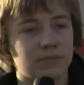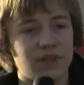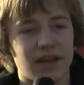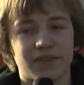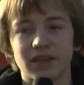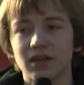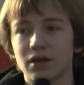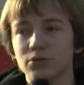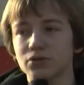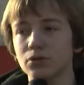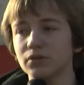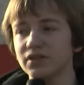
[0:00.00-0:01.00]
yeah, then I
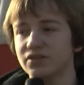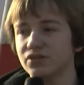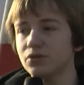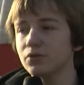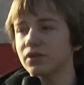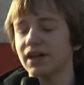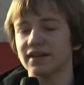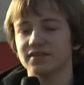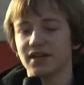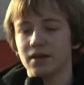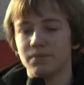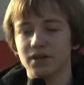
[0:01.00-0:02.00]
was called into school the next
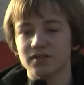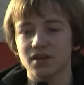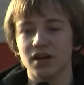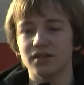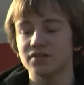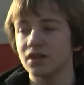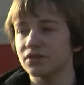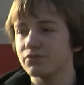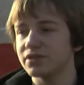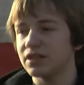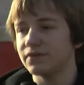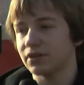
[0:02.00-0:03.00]
day because I had started
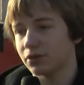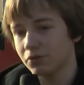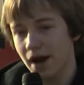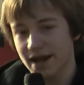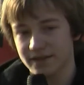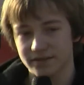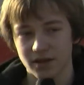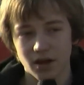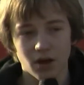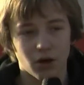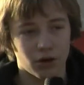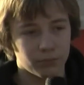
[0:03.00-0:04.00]
receiving threats
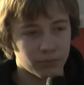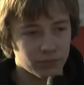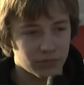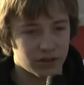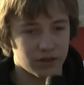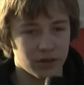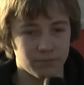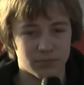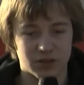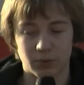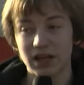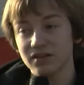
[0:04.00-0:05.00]
on
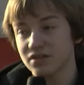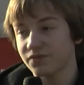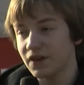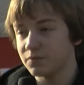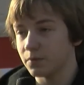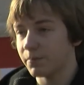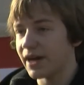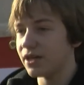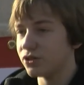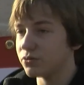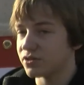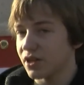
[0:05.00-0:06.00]
someone else's Facebook
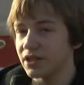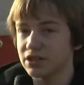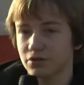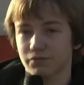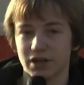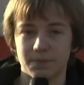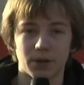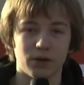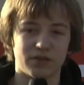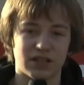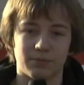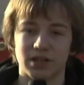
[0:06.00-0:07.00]
page who decided to
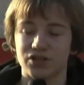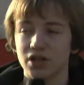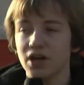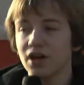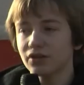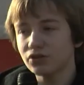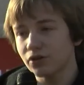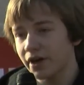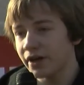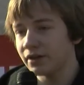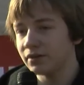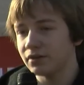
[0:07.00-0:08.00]
repost the image to
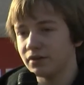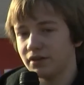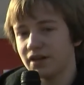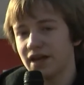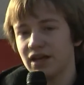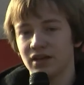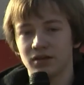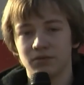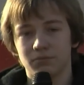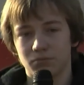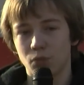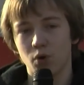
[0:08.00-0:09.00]
try and gain
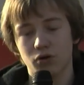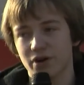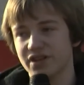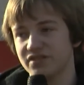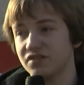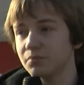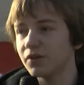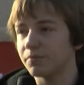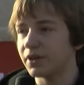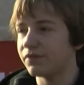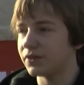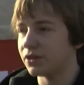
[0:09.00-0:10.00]
more criticism of
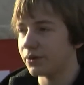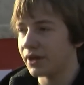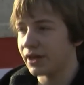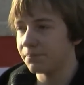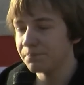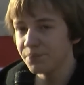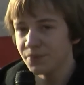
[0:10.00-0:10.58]
me for doing it.